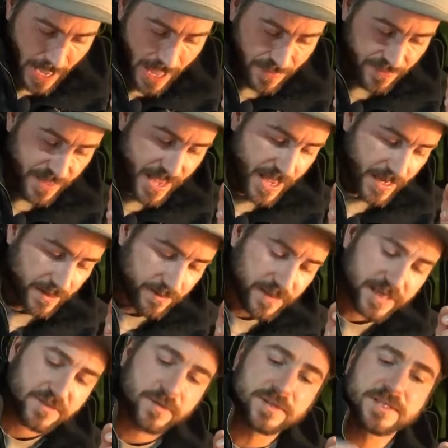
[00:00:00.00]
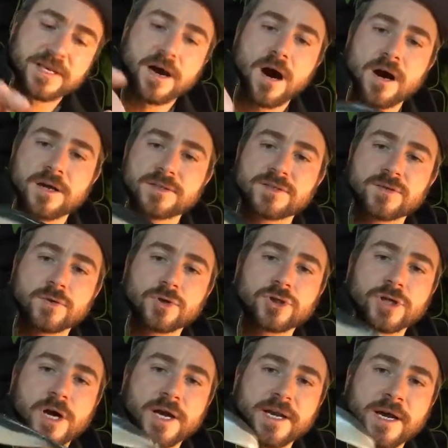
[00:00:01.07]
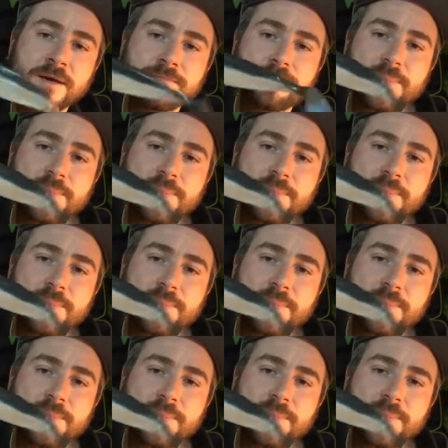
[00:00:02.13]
then this one's the Arkansas Shiner.